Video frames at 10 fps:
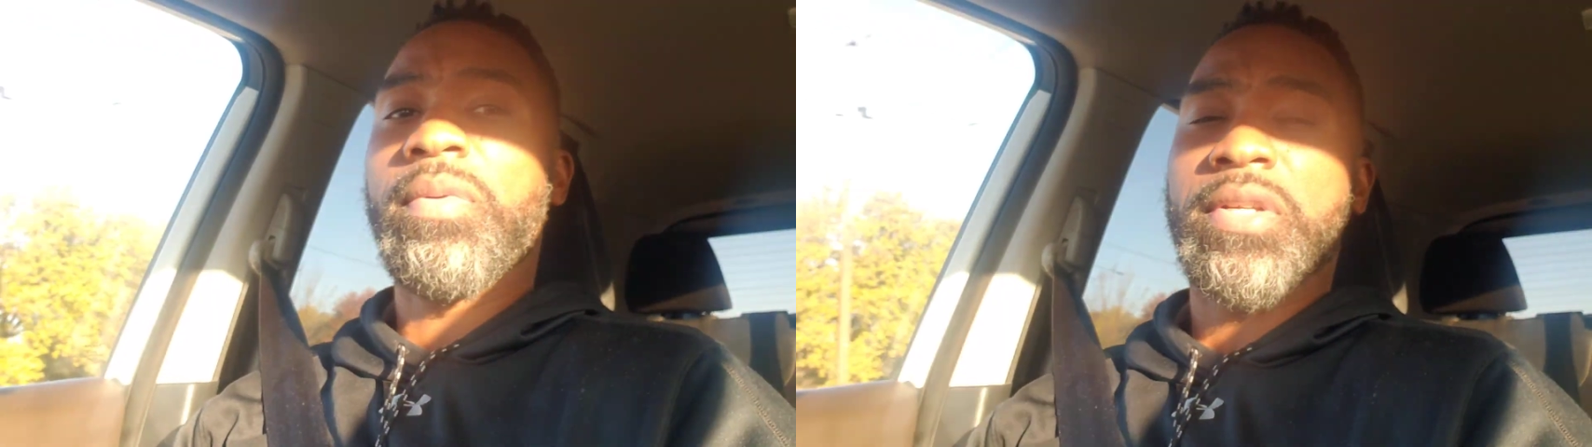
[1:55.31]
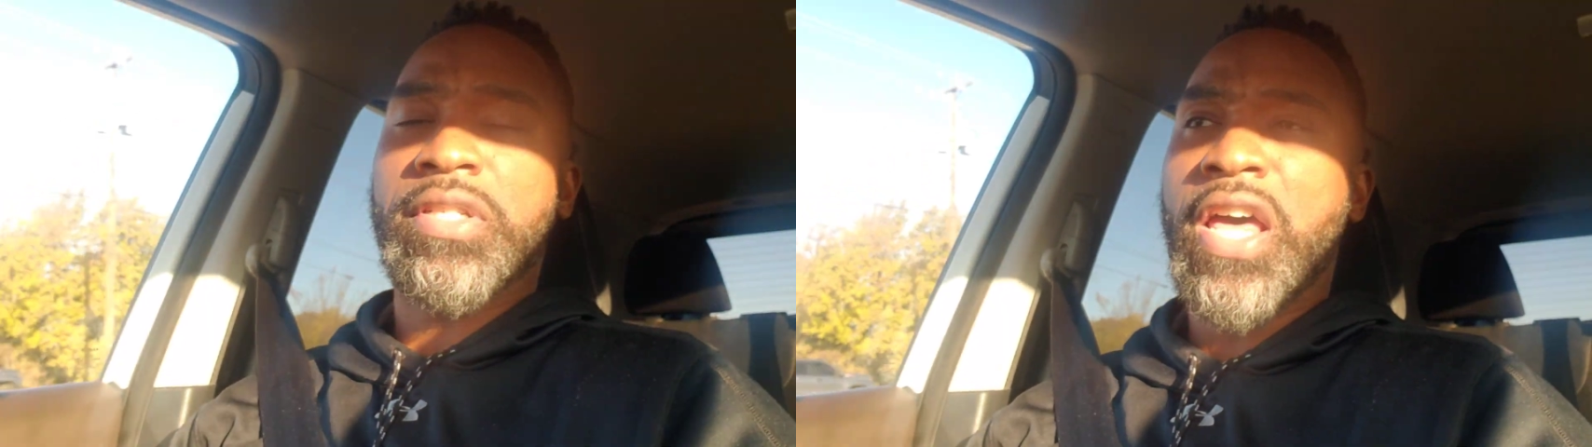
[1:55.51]

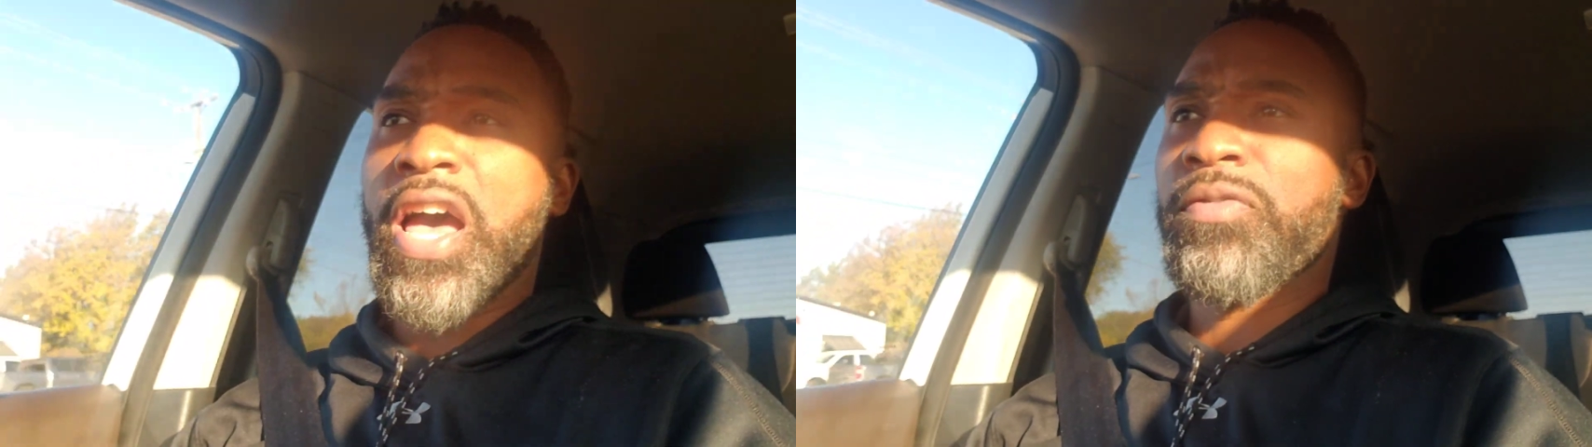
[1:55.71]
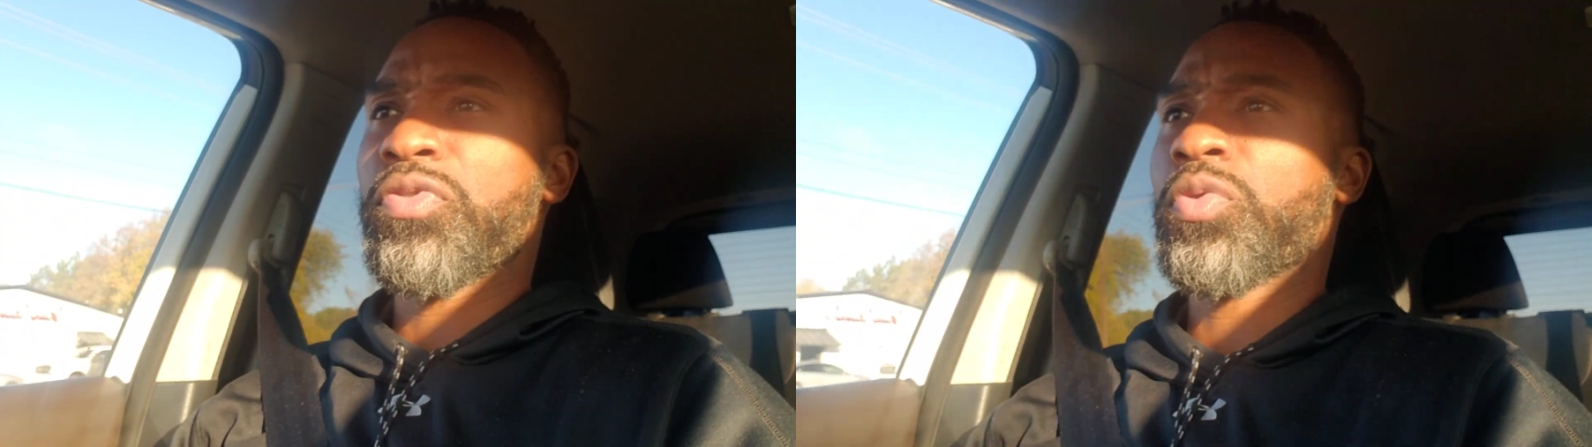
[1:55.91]

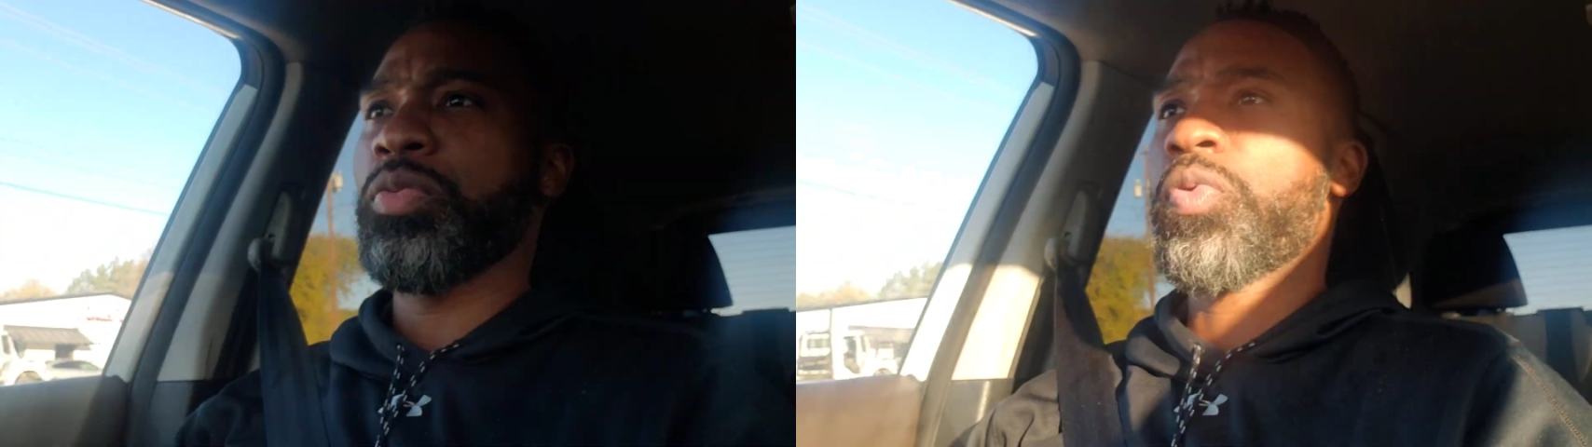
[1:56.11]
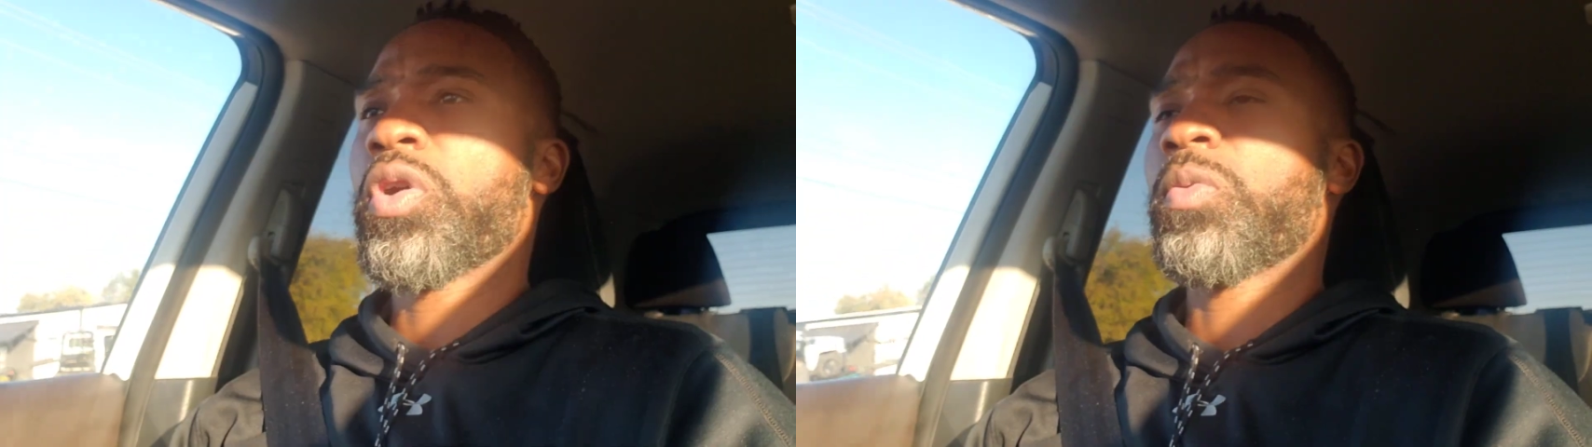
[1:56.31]
Aside from the
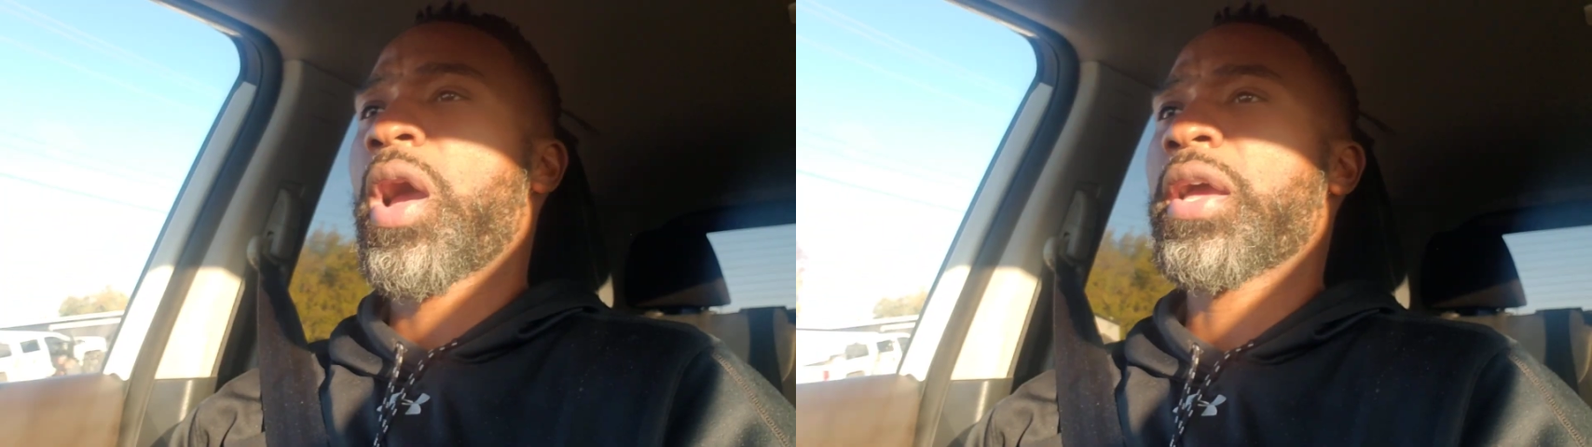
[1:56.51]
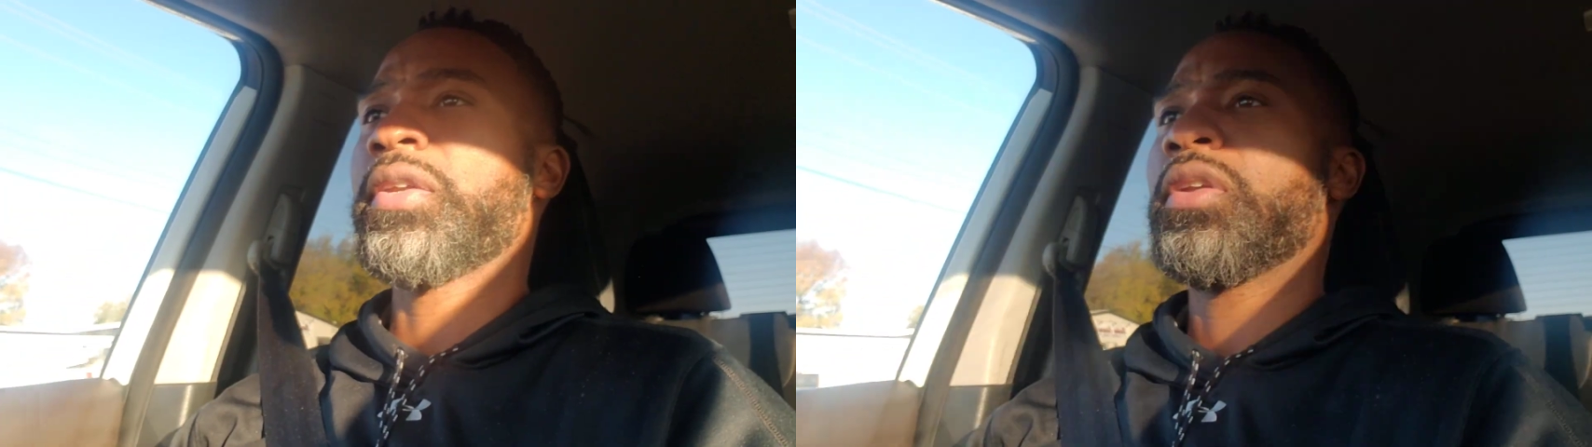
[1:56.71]
report
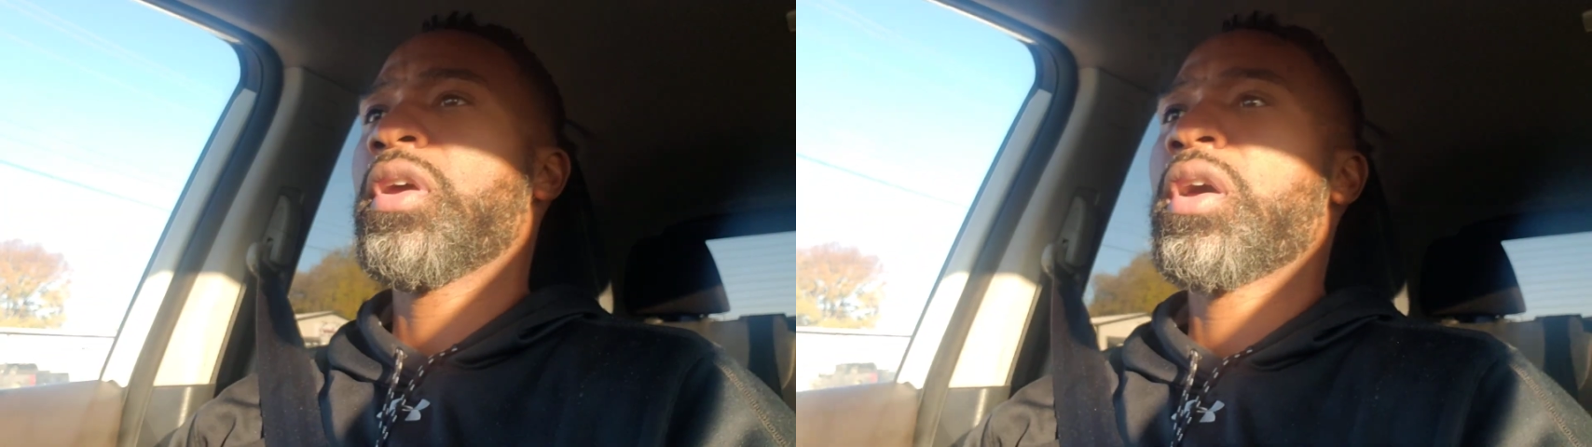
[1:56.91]
writing,